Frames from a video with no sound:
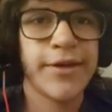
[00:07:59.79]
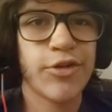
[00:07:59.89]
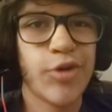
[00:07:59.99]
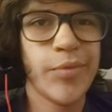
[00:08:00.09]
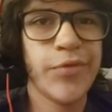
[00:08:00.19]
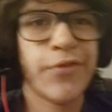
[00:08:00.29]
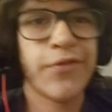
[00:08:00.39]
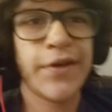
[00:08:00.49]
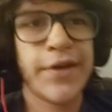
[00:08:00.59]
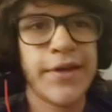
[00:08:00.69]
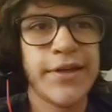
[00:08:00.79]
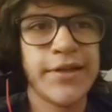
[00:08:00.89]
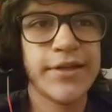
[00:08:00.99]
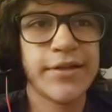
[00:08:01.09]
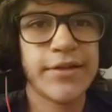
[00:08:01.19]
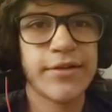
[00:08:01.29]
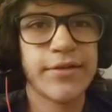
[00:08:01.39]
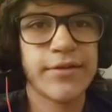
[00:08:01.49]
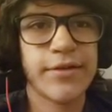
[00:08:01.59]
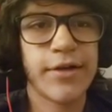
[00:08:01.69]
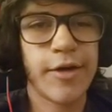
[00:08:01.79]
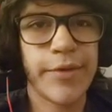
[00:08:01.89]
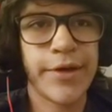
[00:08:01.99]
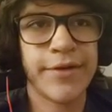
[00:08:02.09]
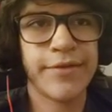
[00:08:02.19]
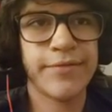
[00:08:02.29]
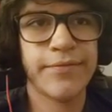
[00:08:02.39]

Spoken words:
the Realm of the Fae. Oh man,